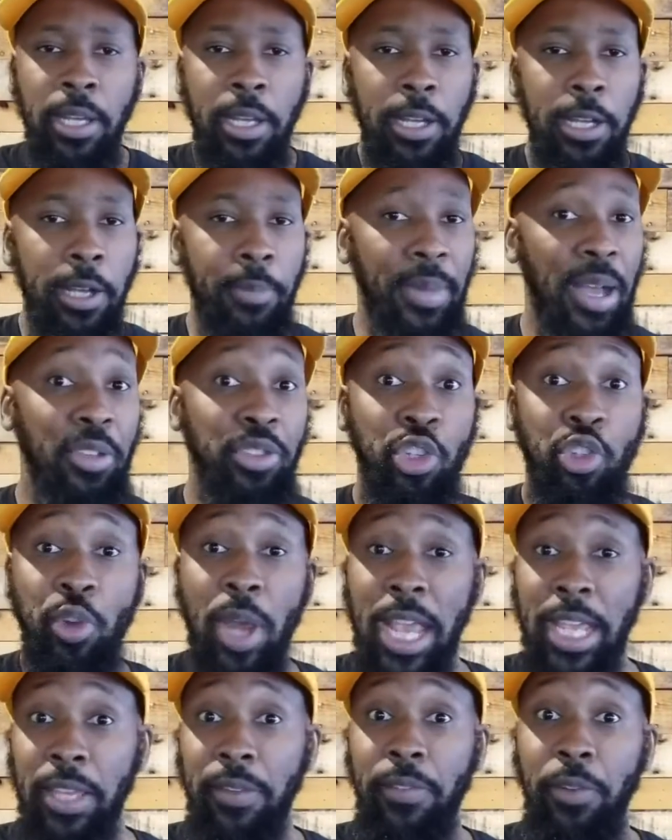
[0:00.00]
I was a
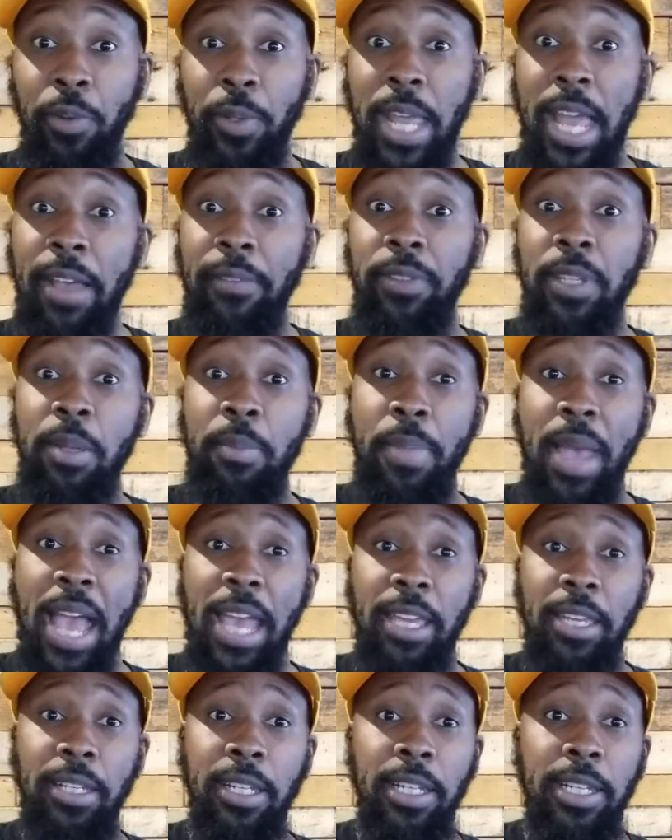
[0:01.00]
track and field athlete
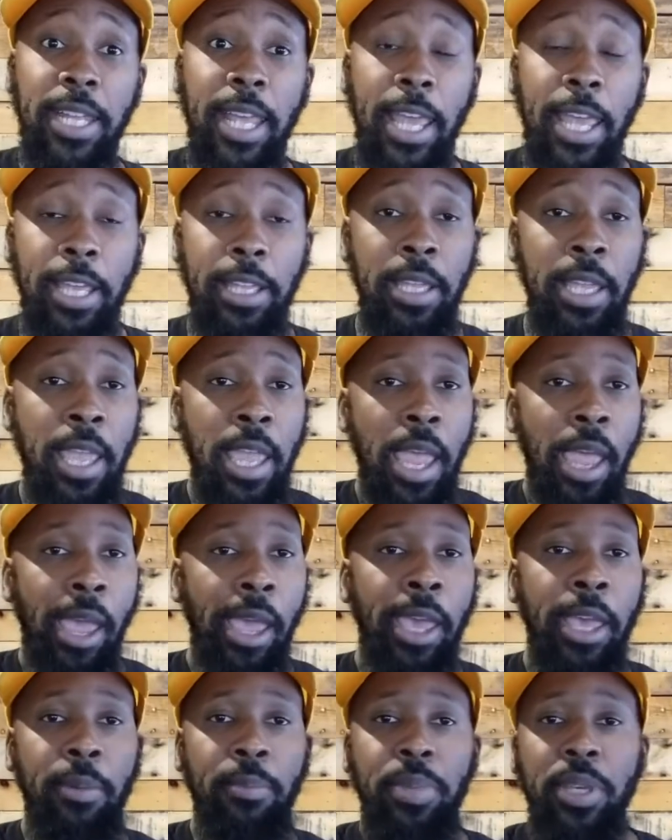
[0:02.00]
back in the day,
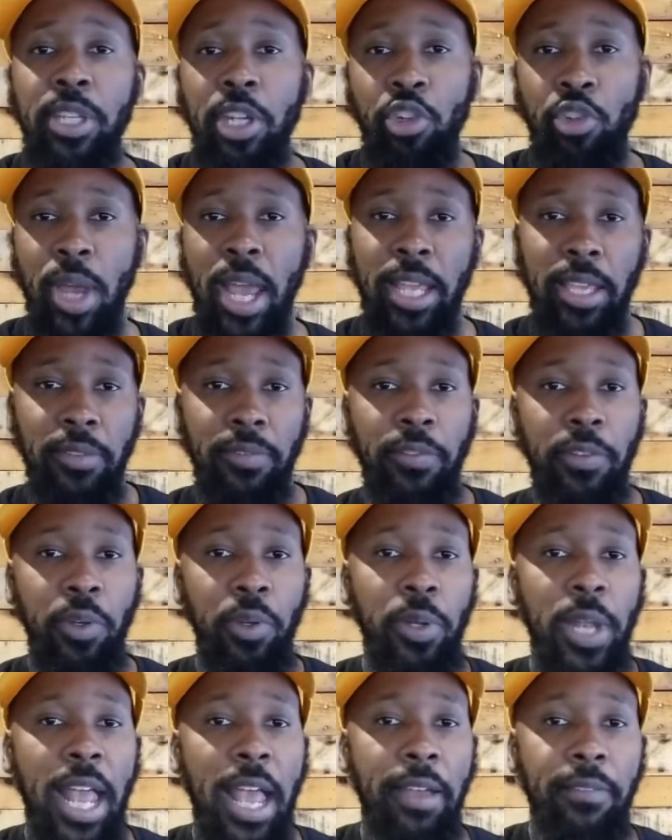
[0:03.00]
and being a track and
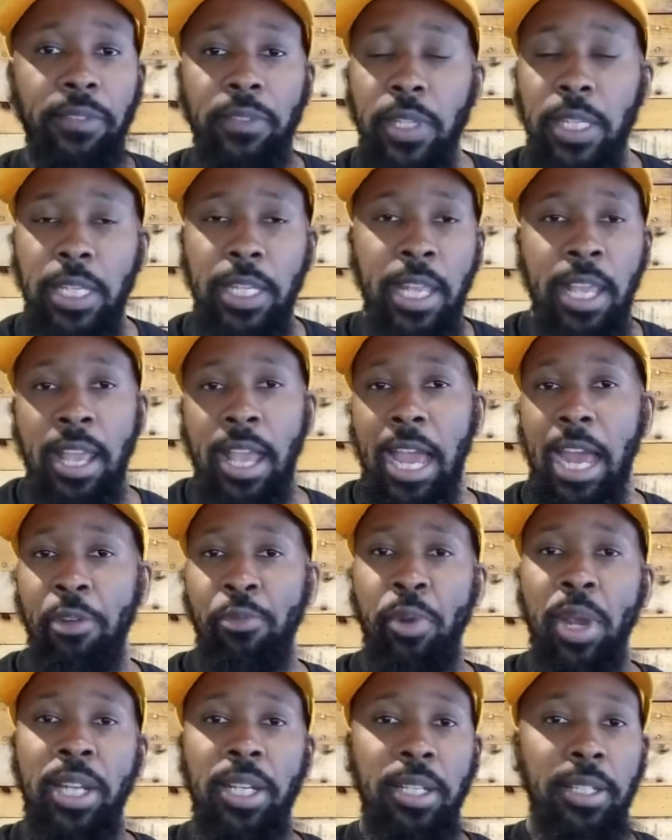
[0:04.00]
field athlete, I
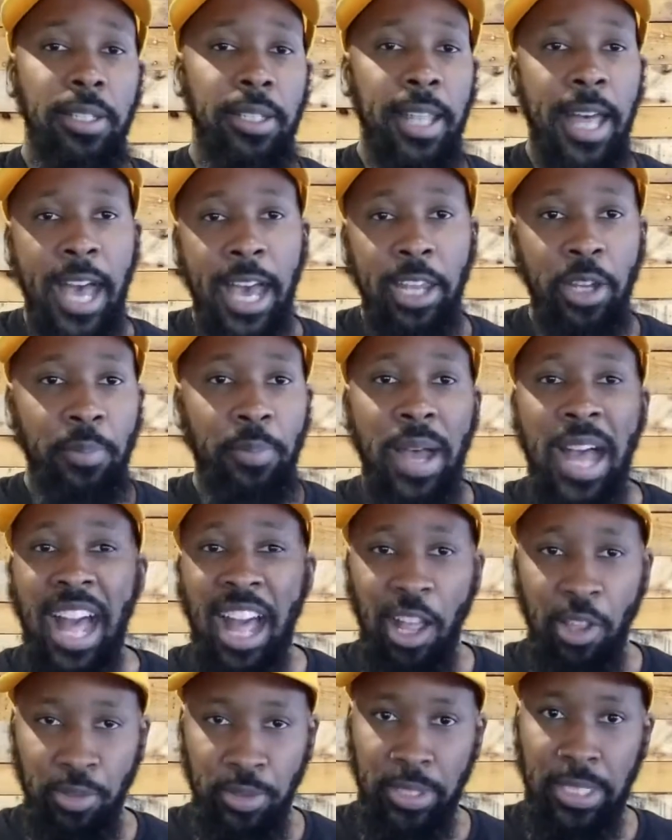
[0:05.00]
ran a lot of
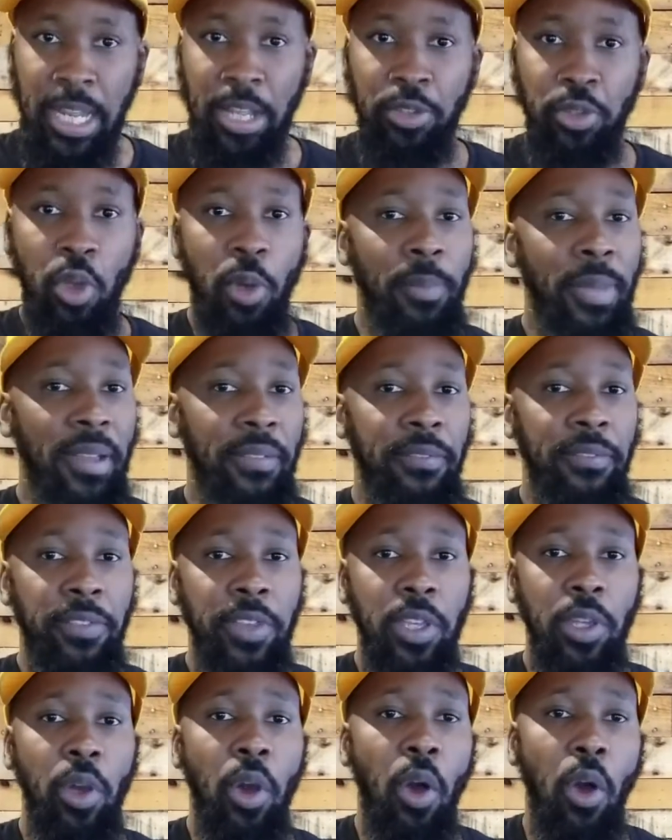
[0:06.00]
miles and I was on my
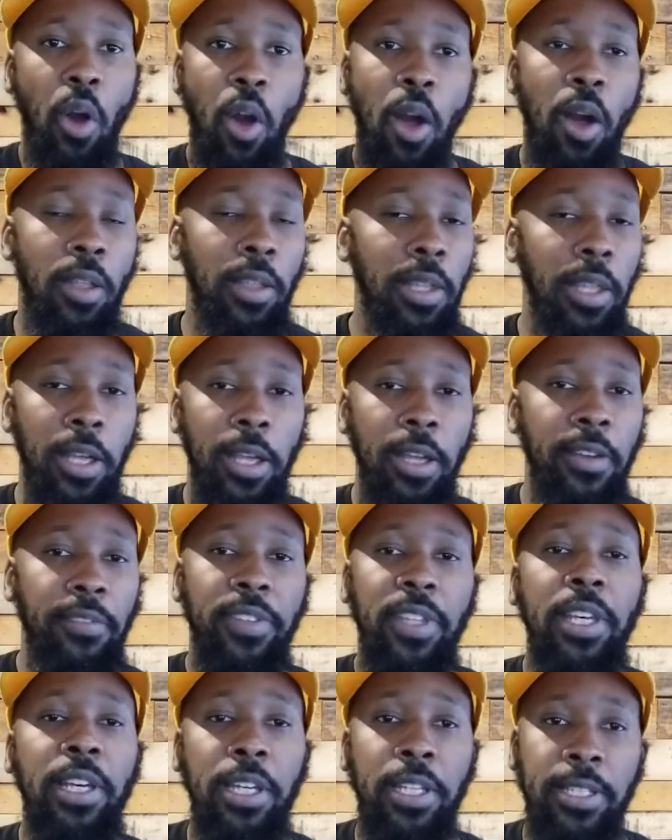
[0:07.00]
feet all
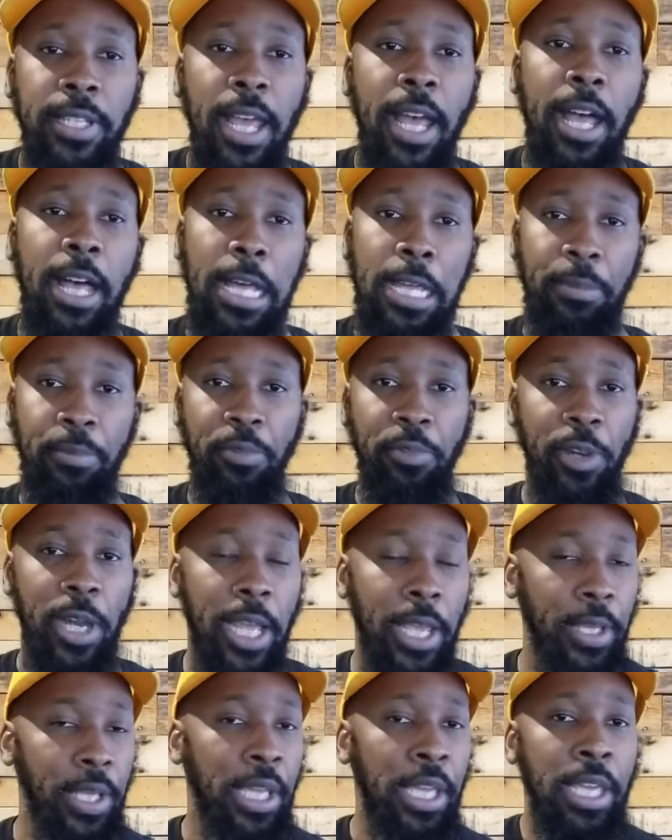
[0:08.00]
of the time,
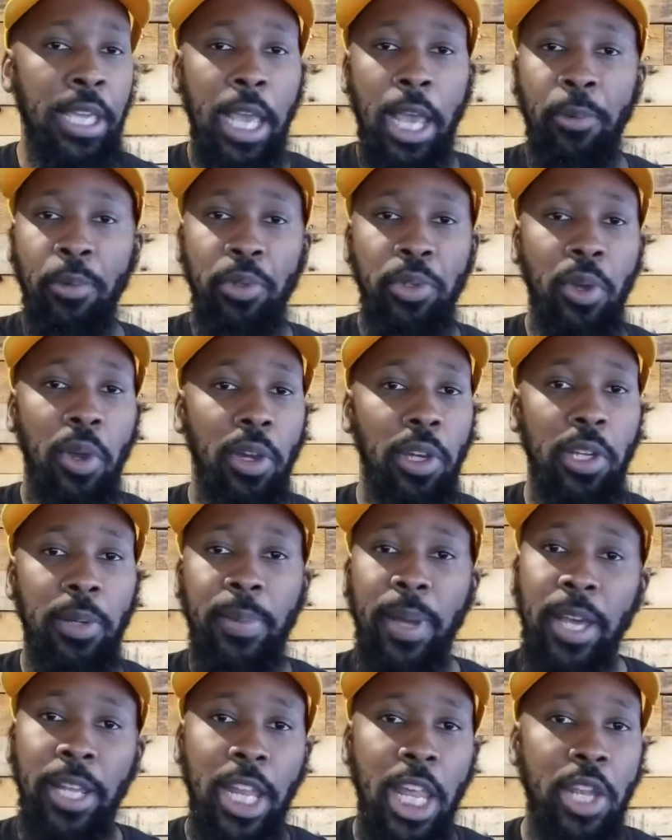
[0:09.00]
right? And we're talking
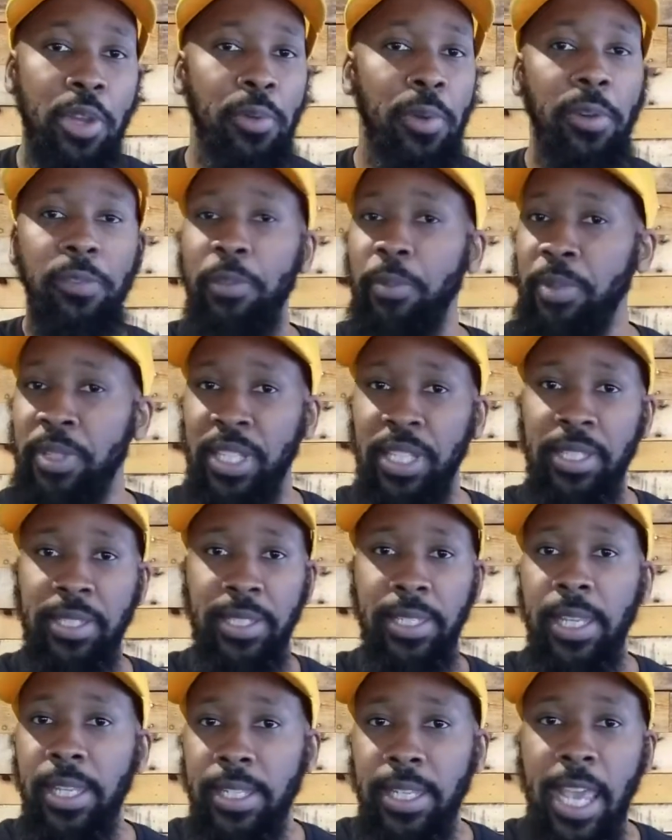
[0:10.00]
about anywhere from
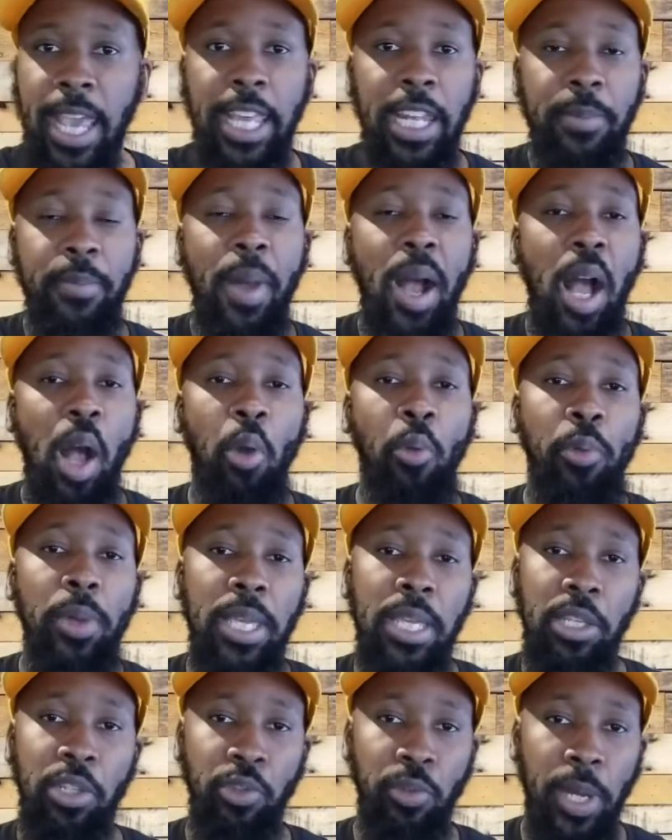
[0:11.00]
60 to 80 mile
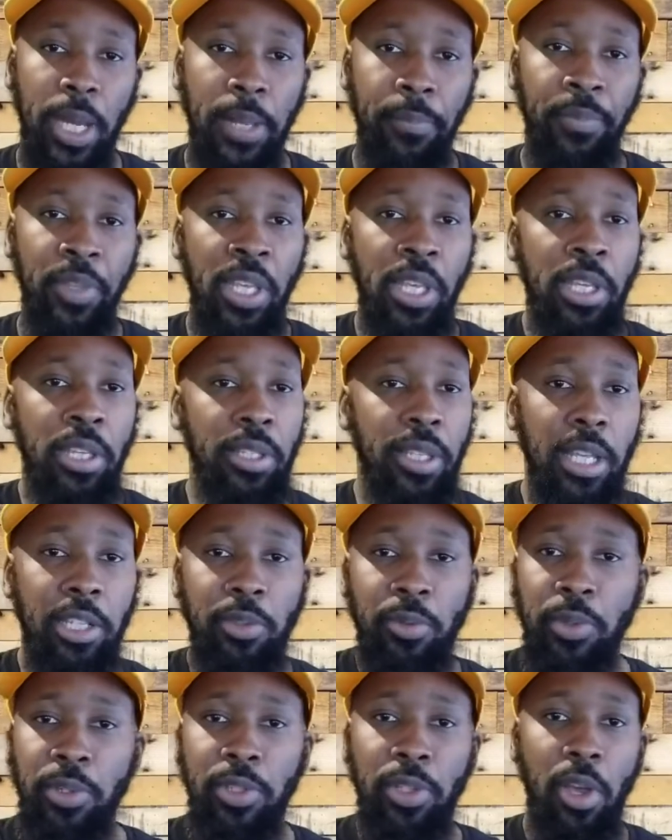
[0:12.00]
weeks, right? So as
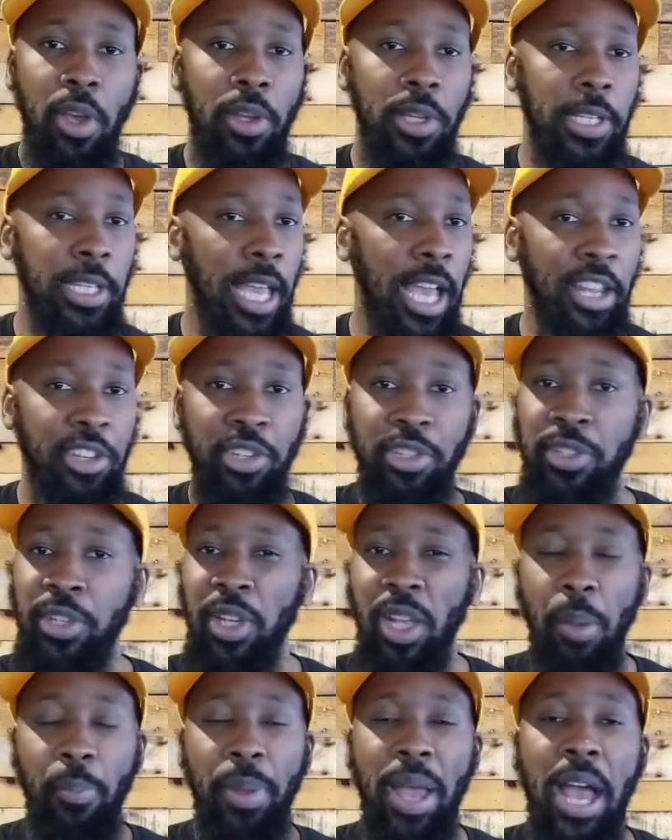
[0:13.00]
a result, I just
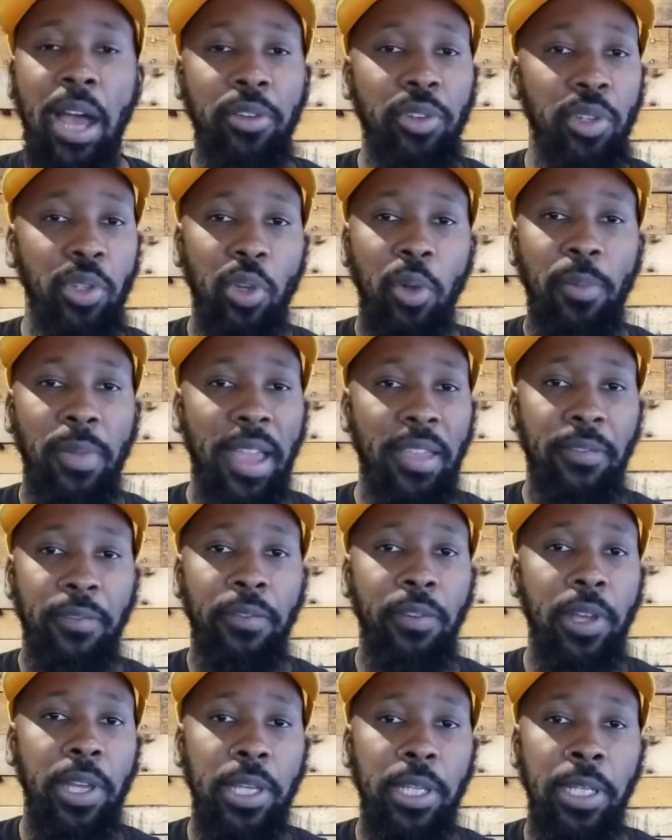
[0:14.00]
took a pounding on my
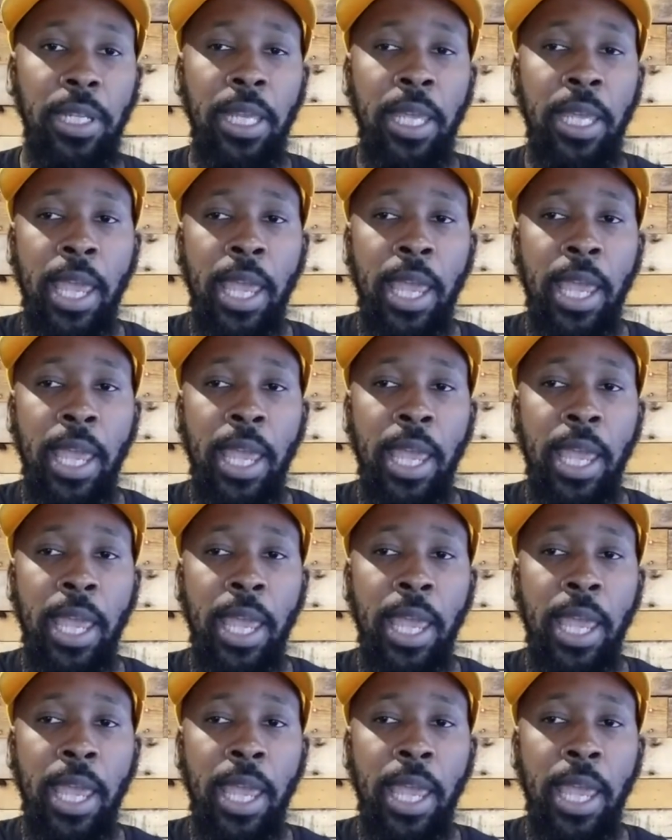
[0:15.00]
foot.